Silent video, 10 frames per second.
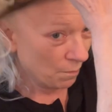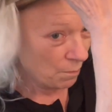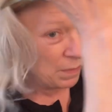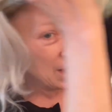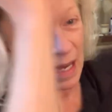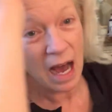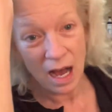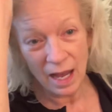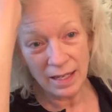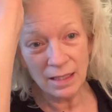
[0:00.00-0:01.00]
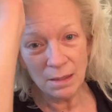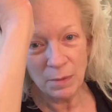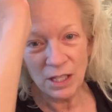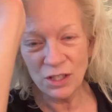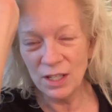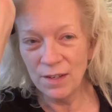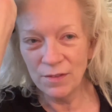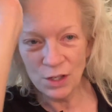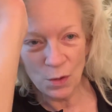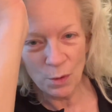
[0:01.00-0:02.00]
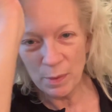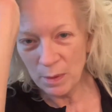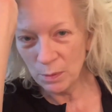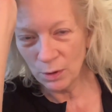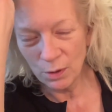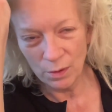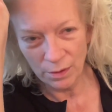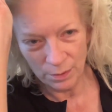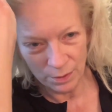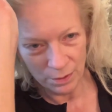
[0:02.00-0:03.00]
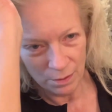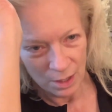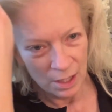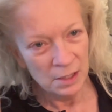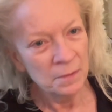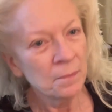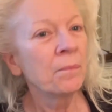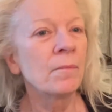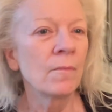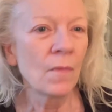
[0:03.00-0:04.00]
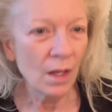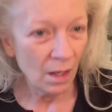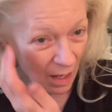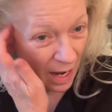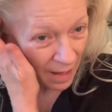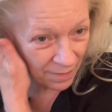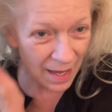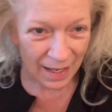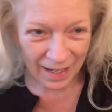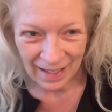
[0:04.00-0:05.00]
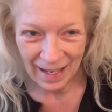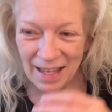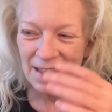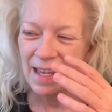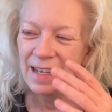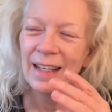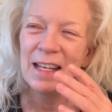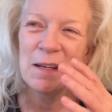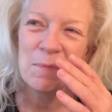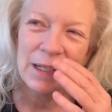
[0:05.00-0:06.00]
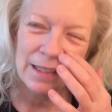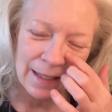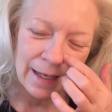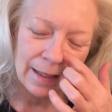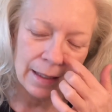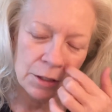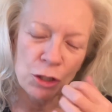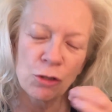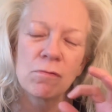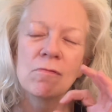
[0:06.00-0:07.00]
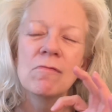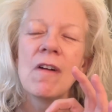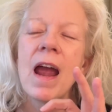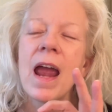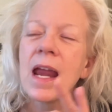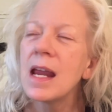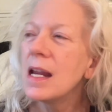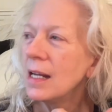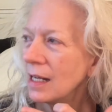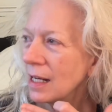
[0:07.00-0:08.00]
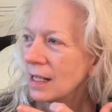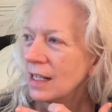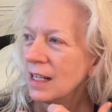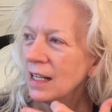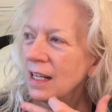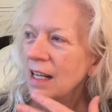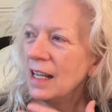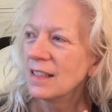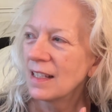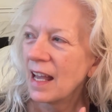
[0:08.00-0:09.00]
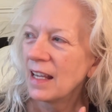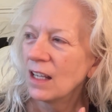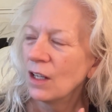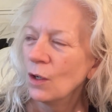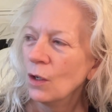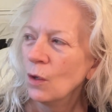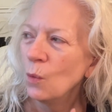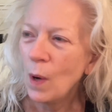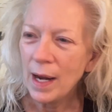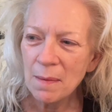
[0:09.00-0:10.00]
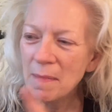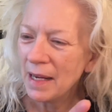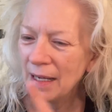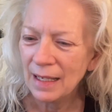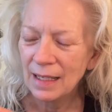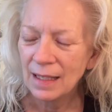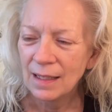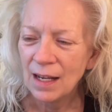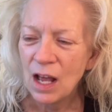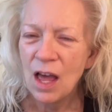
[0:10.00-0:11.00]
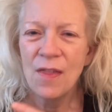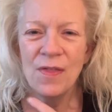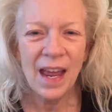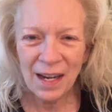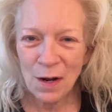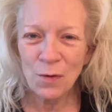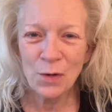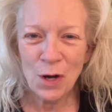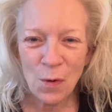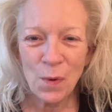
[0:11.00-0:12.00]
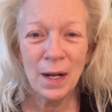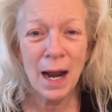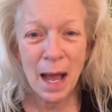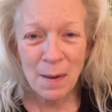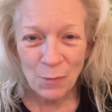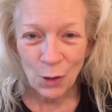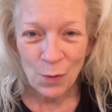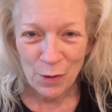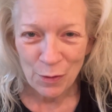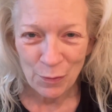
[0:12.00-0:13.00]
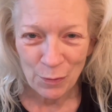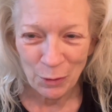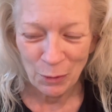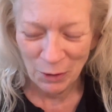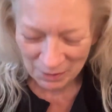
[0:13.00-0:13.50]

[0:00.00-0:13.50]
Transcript: be kind because you never know what people are going through. And then, and then it hit me like a train. It's like, wait a minute. They don't know what I'm going through.